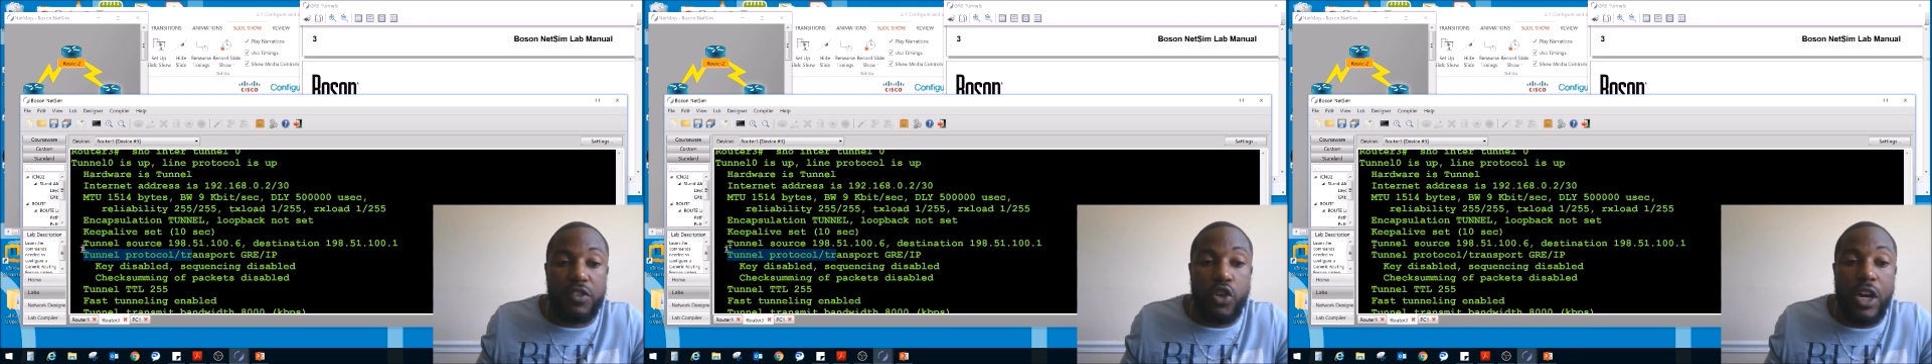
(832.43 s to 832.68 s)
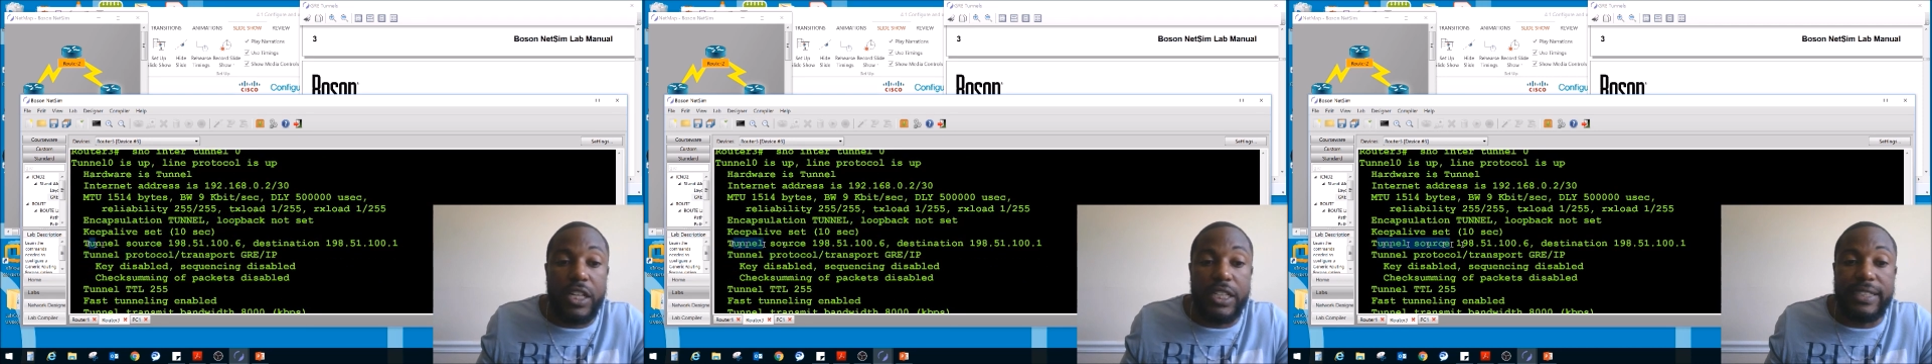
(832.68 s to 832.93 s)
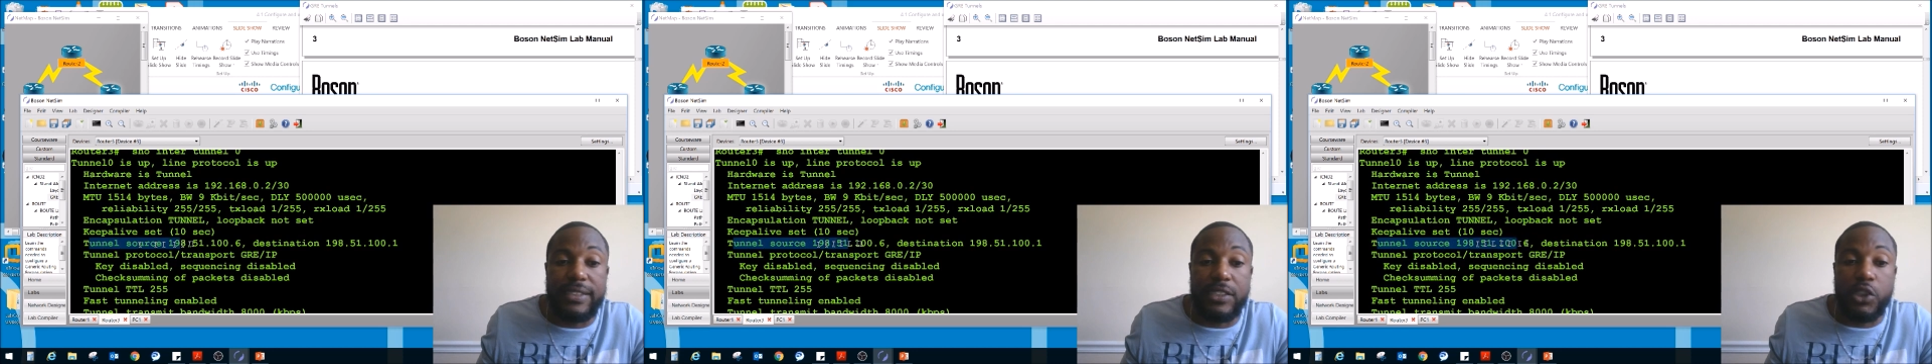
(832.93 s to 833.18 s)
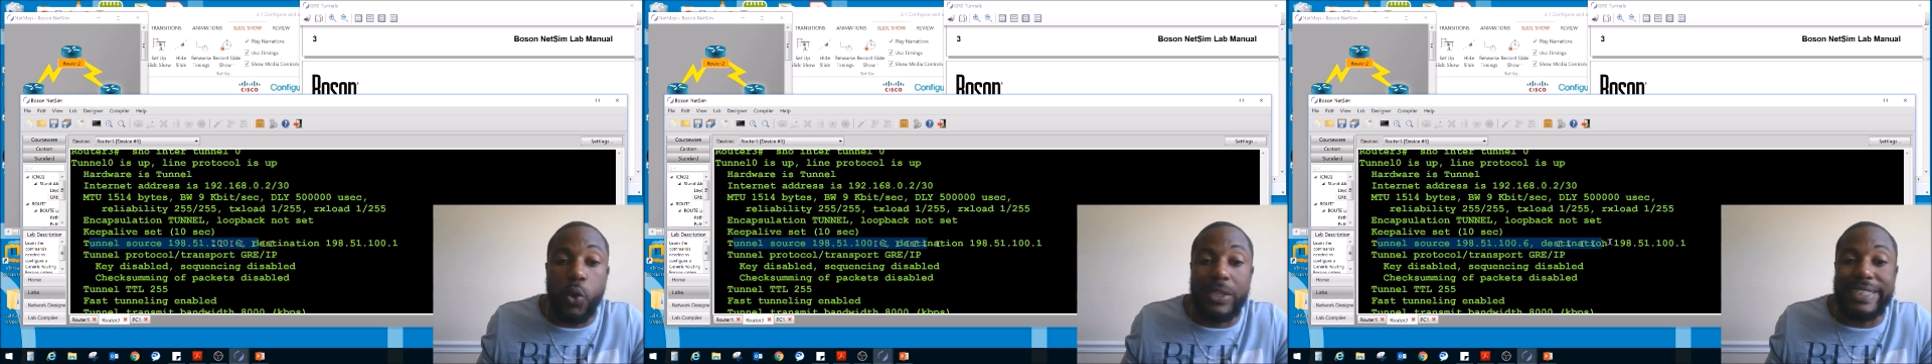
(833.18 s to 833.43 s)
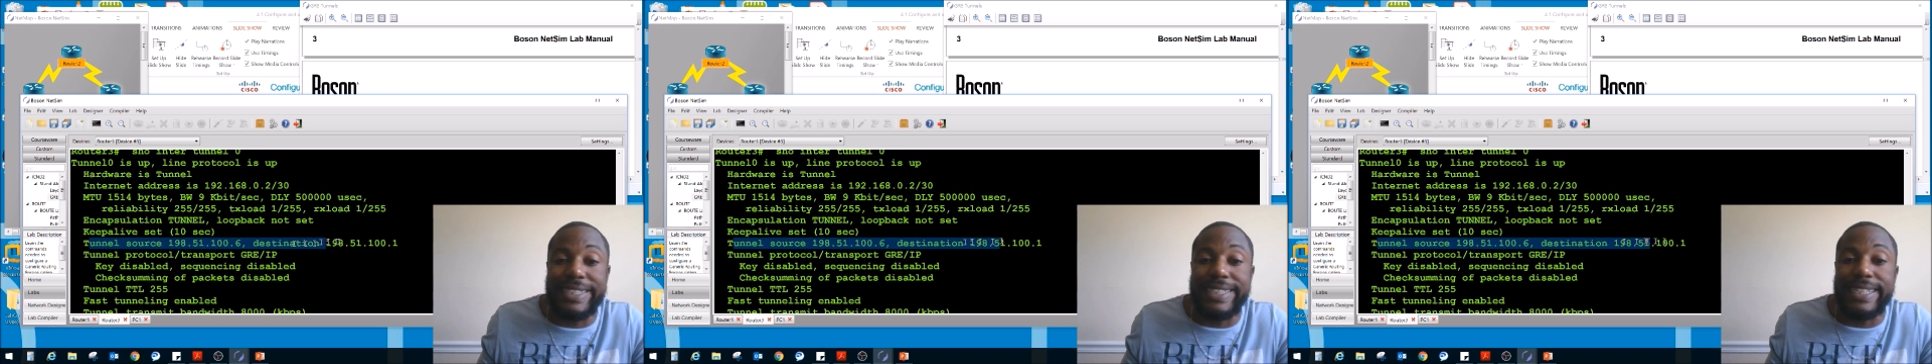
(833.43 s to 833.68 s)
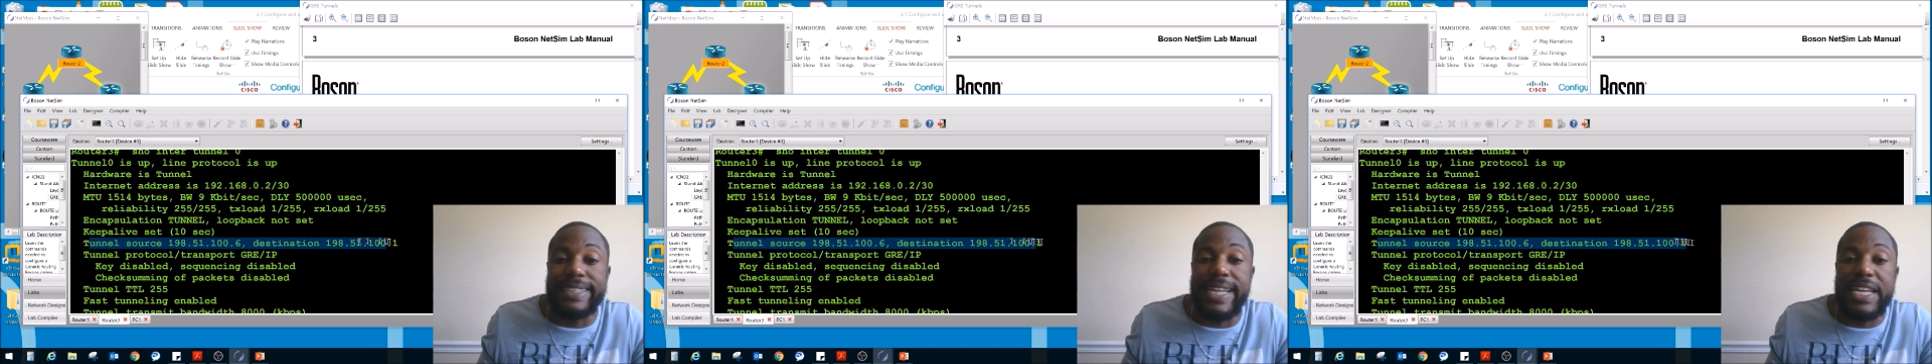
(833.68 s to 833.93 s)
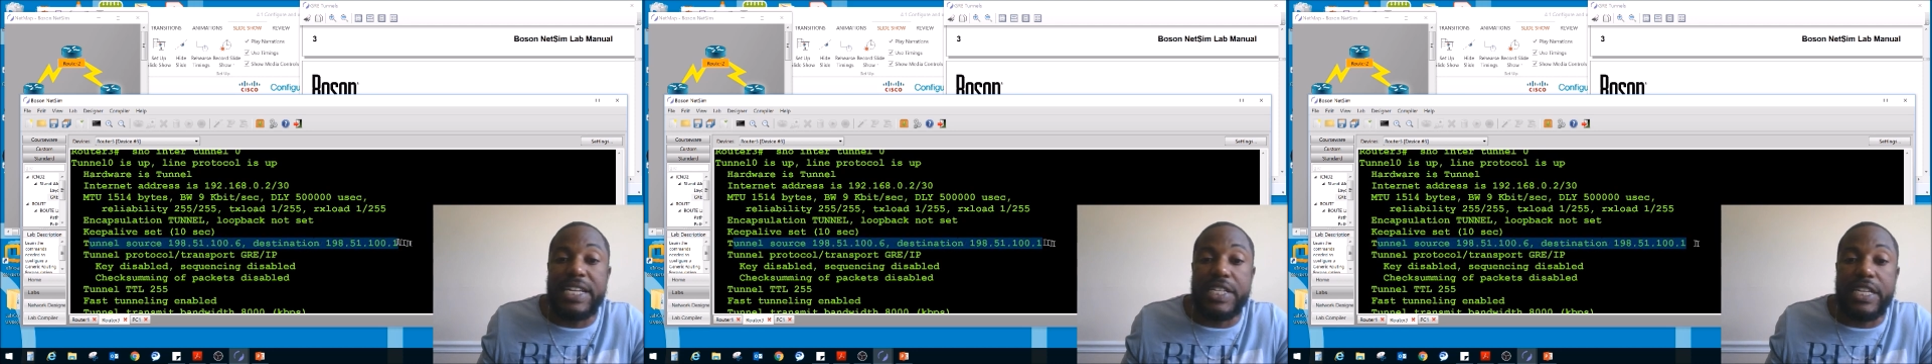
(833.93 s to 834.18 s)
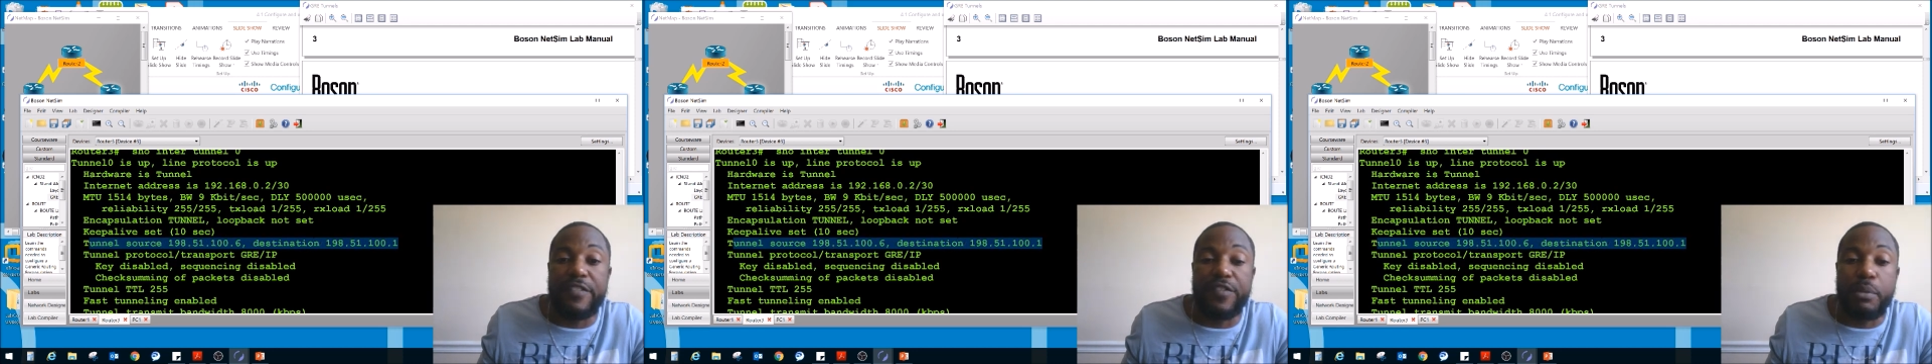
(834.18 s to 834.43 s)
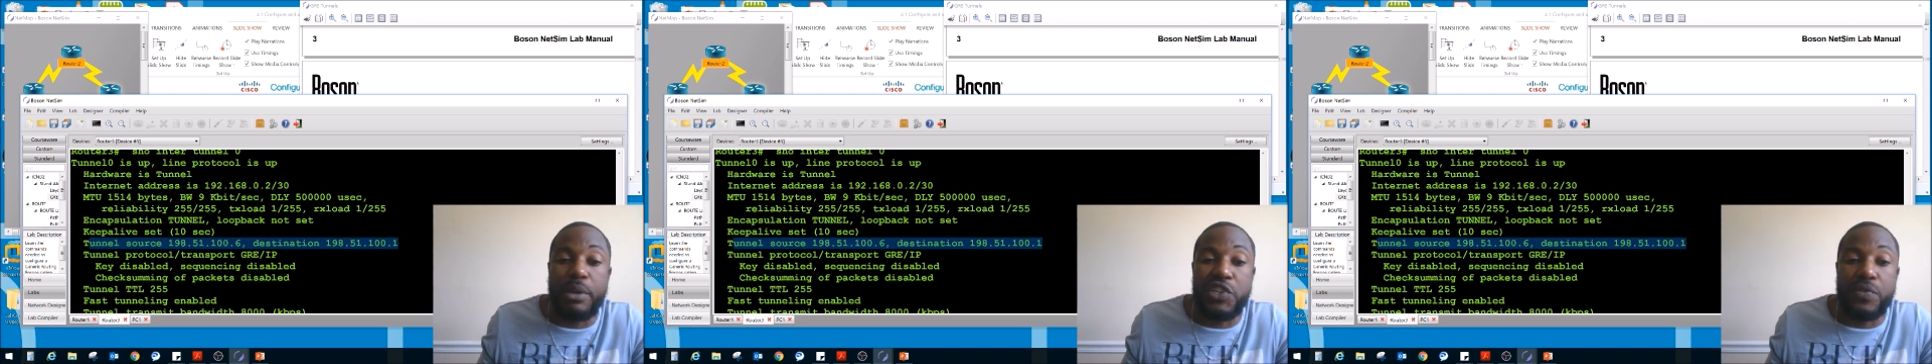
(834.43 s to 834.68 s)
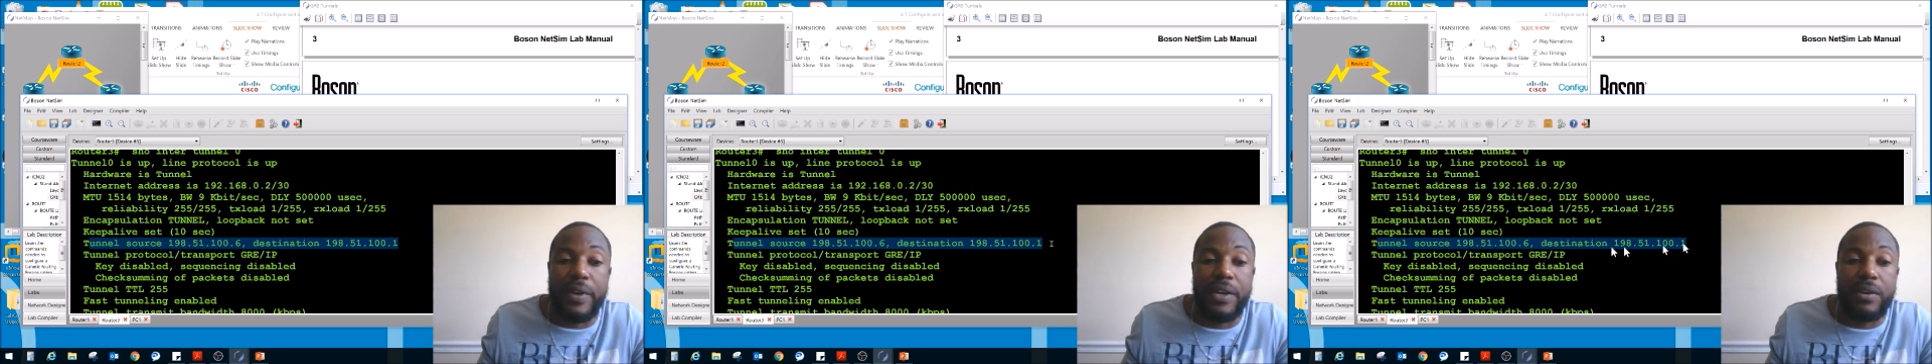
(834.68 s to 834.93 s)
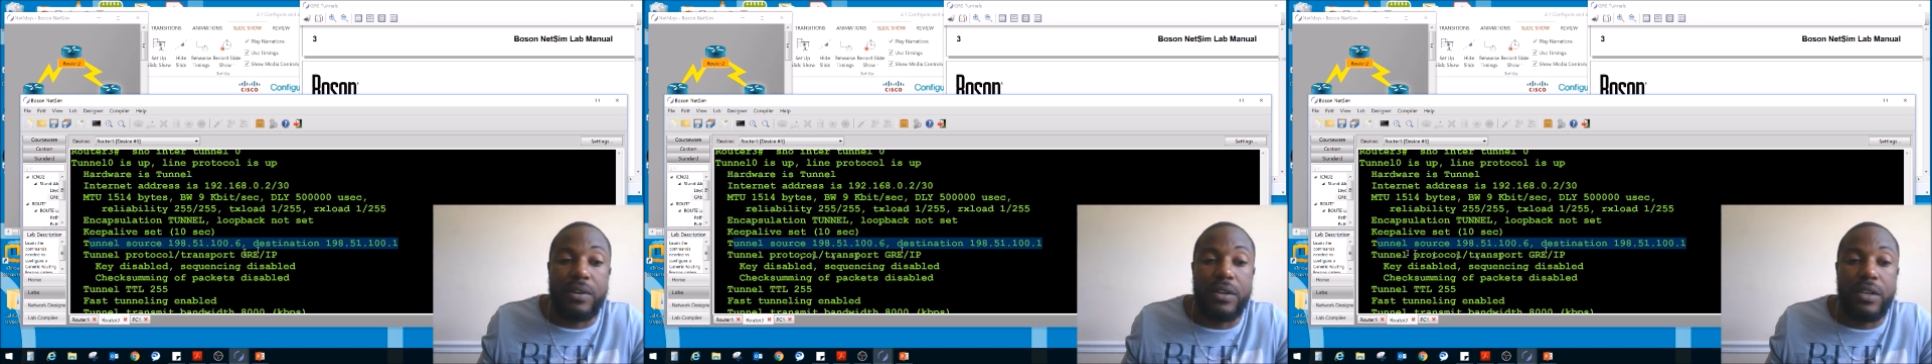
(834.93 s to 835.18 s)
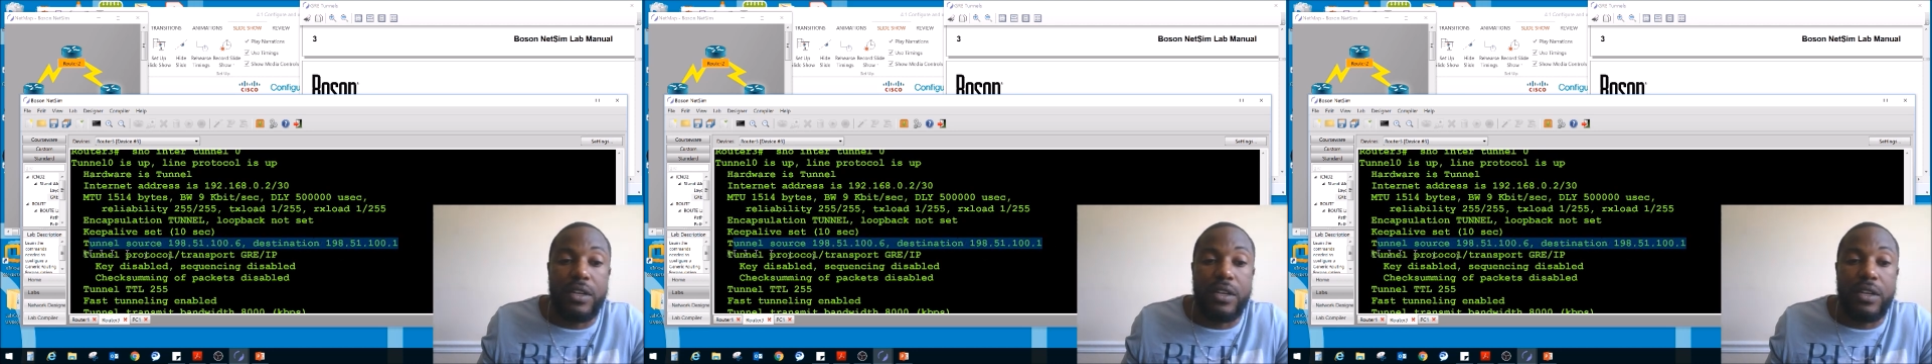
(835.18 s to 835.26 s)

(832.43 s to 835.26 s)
tunnel and source and destination information right here.